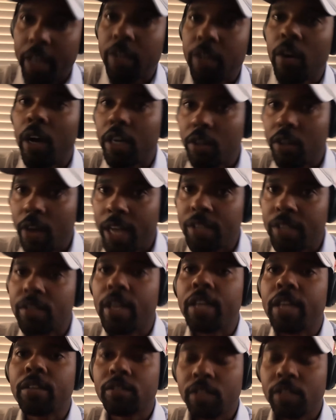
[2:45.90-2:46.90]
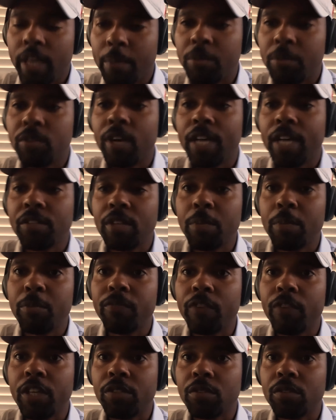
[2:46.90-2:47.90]
Class A. Yep, Class A
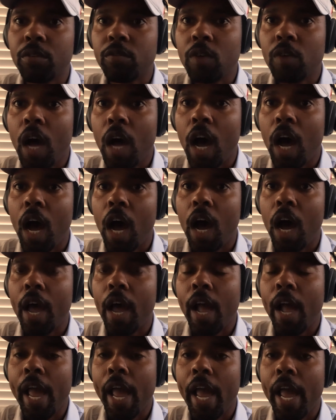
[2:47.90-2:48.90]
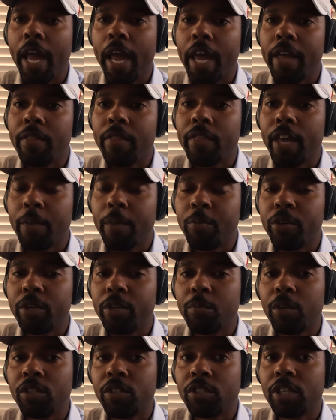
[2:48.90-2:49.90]
professional. And that
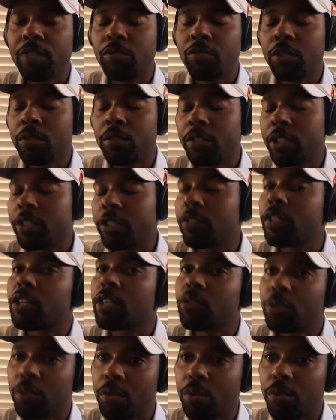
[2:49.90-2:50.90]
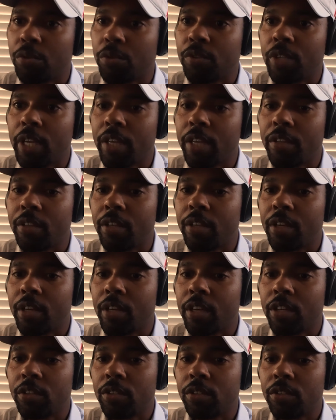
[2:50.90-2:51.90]
pretty much gives you the credentials and the,